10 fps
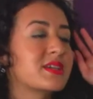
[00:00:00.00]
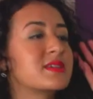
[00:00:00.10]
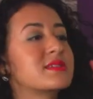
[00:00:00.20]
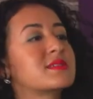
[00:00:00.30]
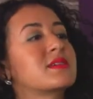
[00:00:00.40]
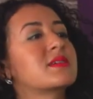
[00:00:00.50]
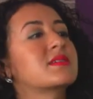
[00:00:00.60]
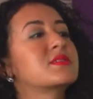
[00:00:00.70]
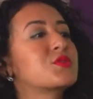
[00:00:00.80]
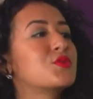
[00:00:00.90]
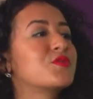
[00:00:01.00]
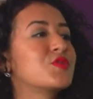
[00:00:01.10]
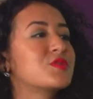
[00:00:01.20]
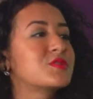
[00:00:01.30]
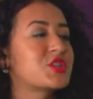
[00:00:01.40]
as uh,
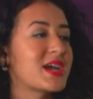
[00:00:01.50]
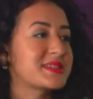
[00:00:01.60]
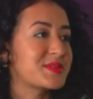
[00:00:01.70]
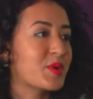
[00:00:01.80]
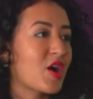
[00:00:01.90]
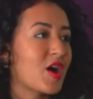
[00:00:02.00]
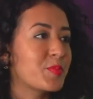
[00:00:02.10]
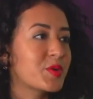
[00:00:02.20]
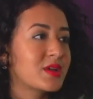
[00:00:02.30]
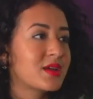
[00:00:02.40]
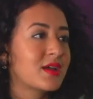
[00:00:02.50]
soulful, jazzy pop.